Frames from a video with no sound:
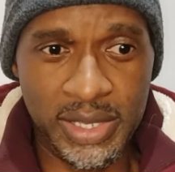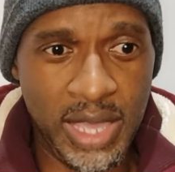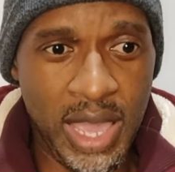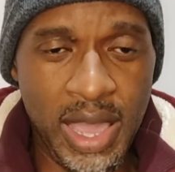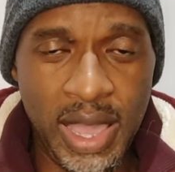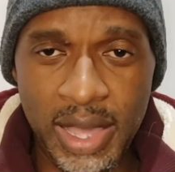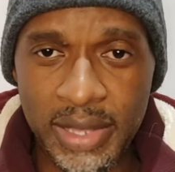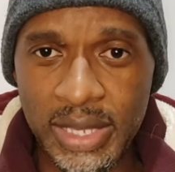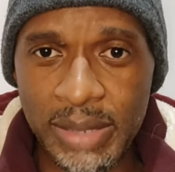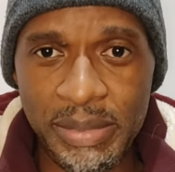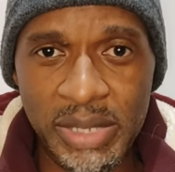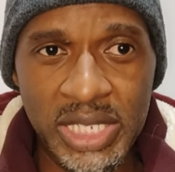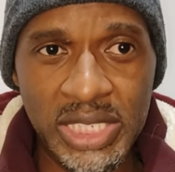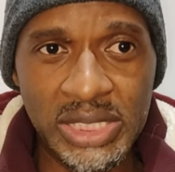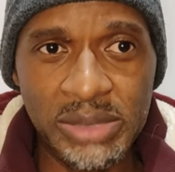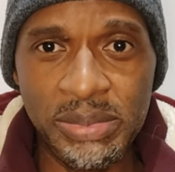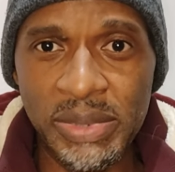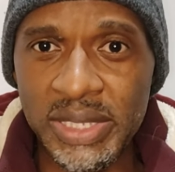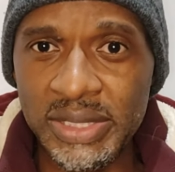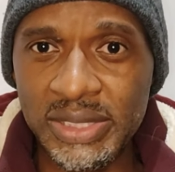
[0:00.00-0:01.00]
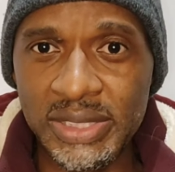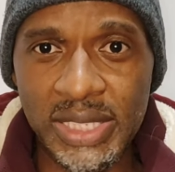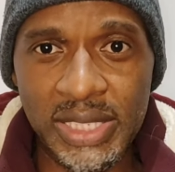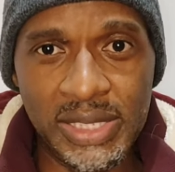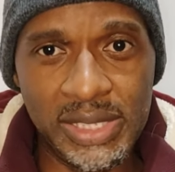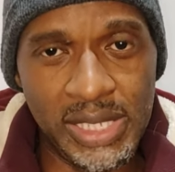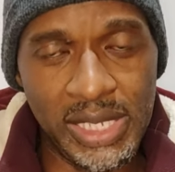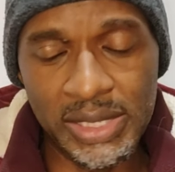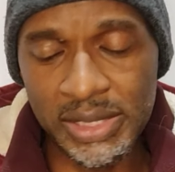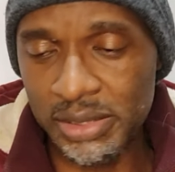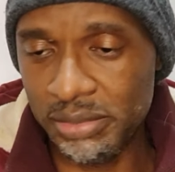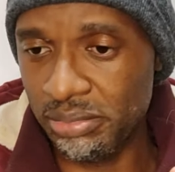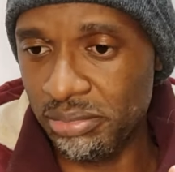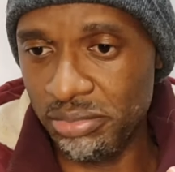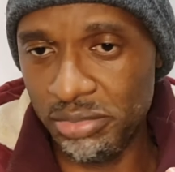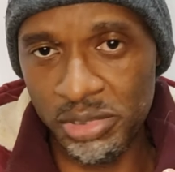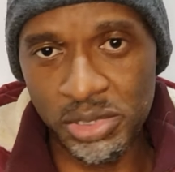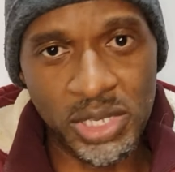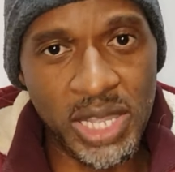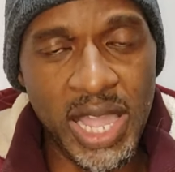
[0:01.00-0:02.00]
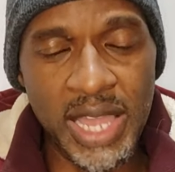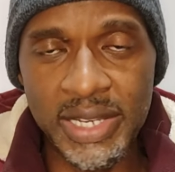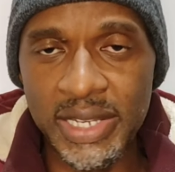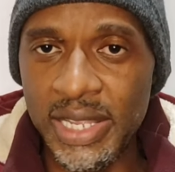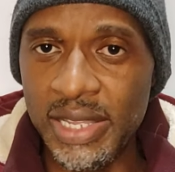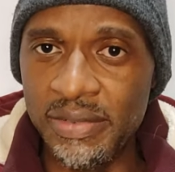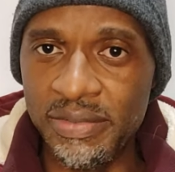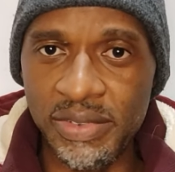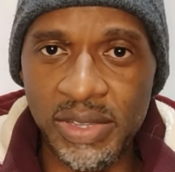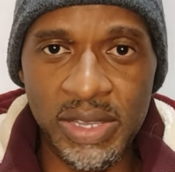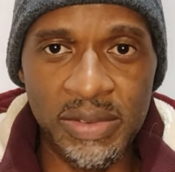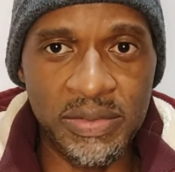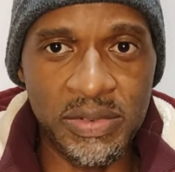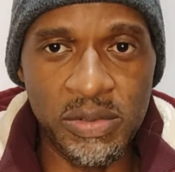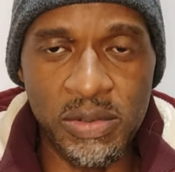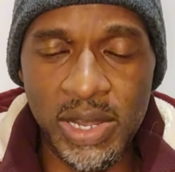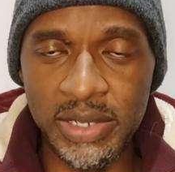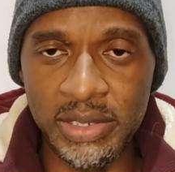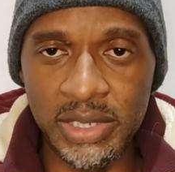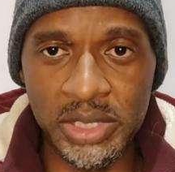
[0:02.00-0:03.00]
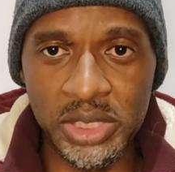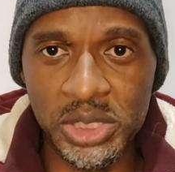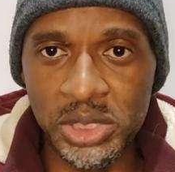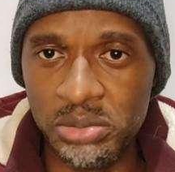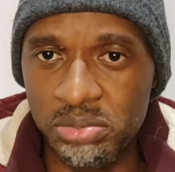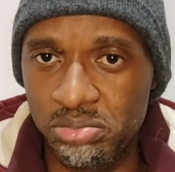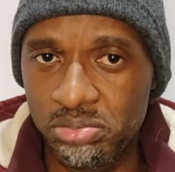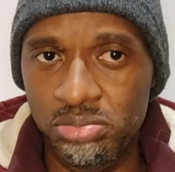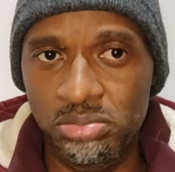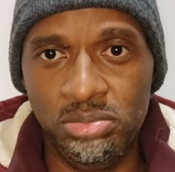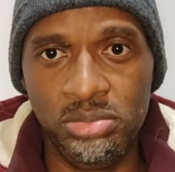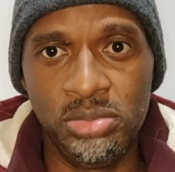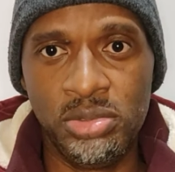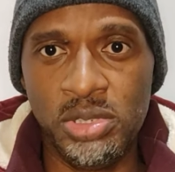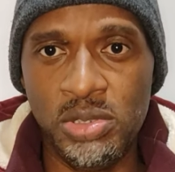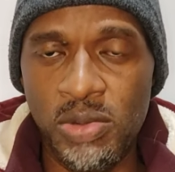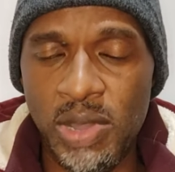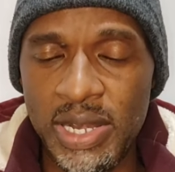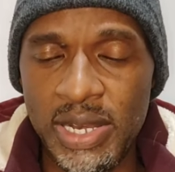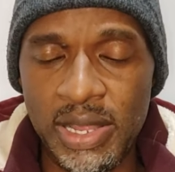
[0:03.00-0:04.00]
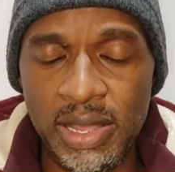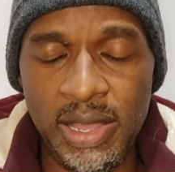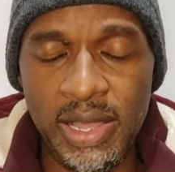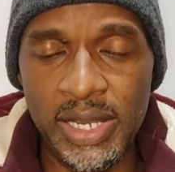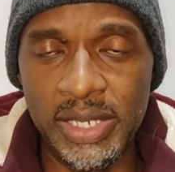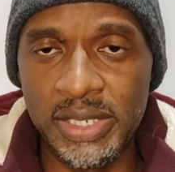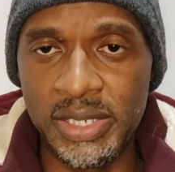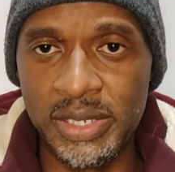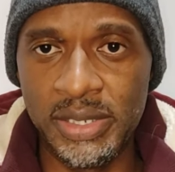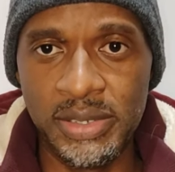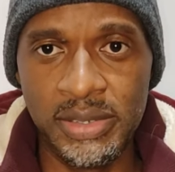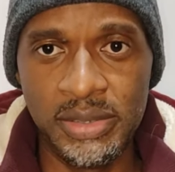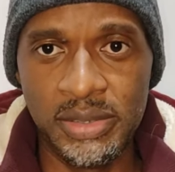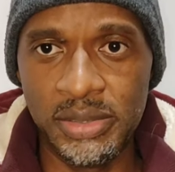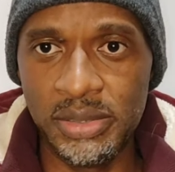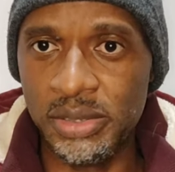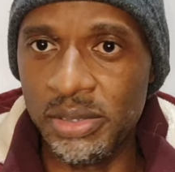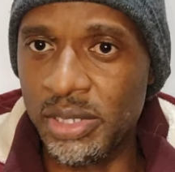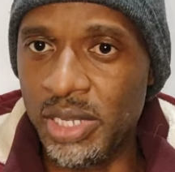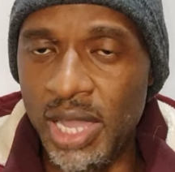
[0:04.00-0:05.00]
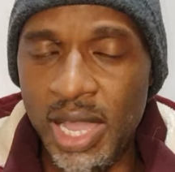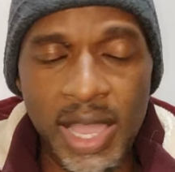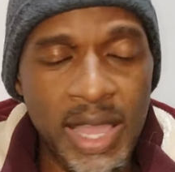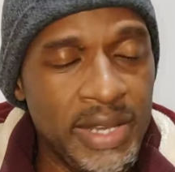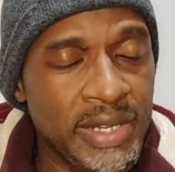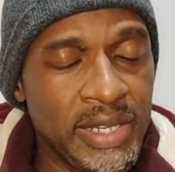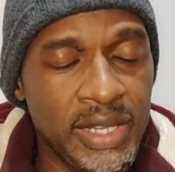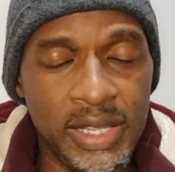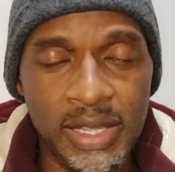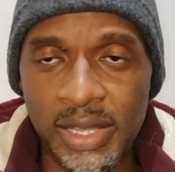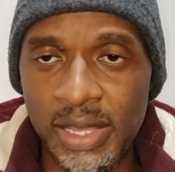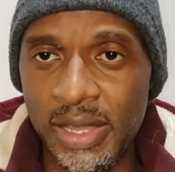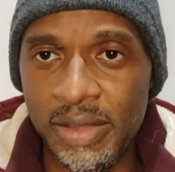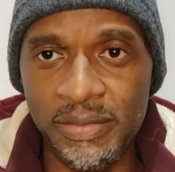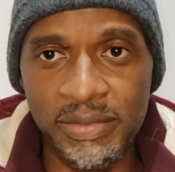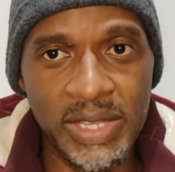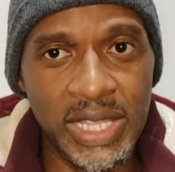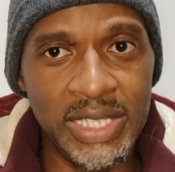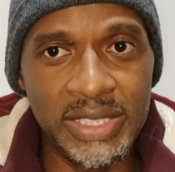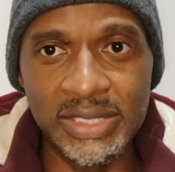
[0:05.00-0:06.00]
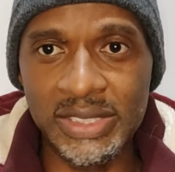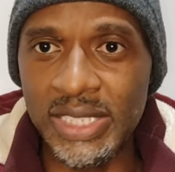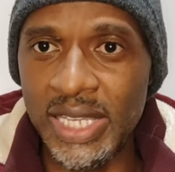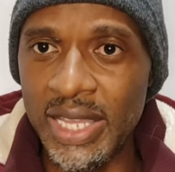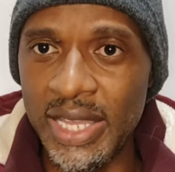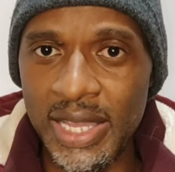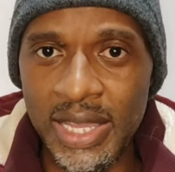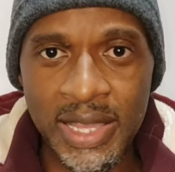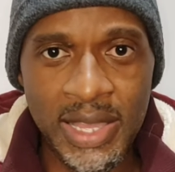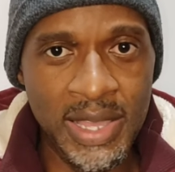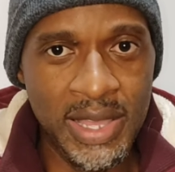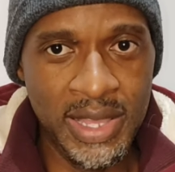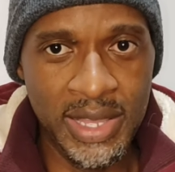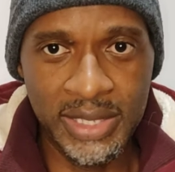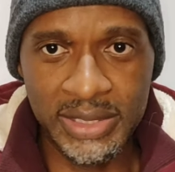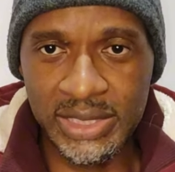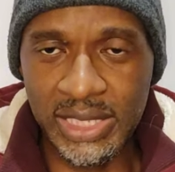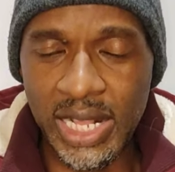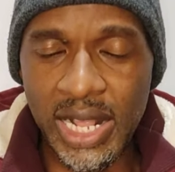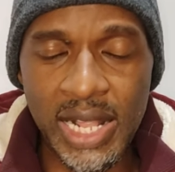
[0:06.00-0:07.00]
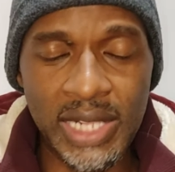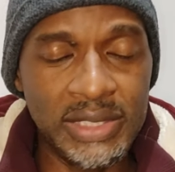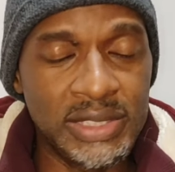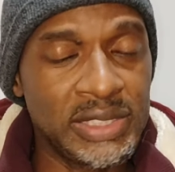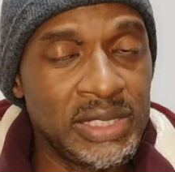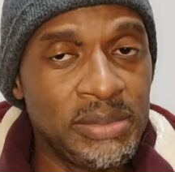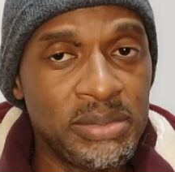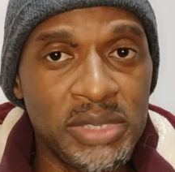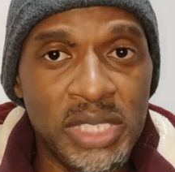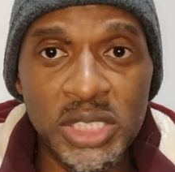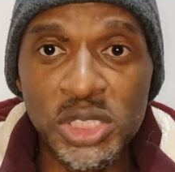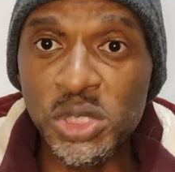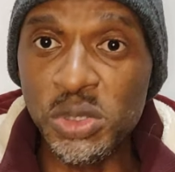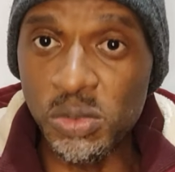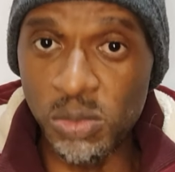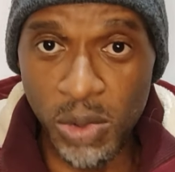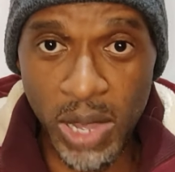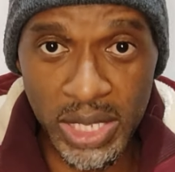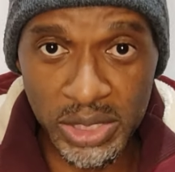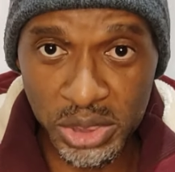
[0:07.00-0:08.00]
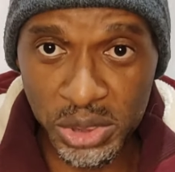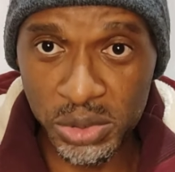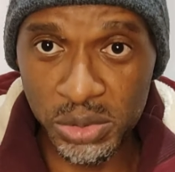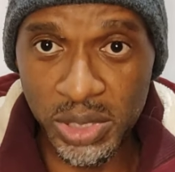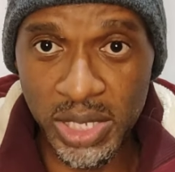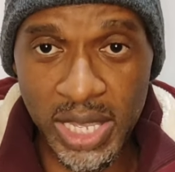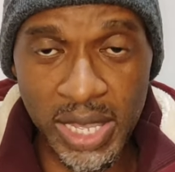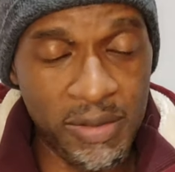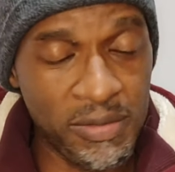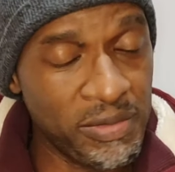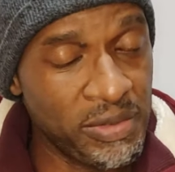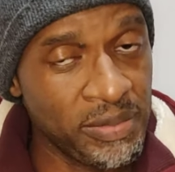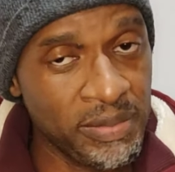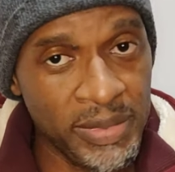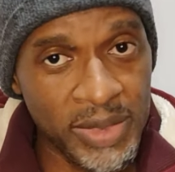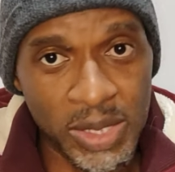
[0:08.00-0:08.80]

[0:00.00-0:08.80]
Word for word: uh, the management said that you can't have everyone that you wanna add you can't have the entire technical team that you want to have.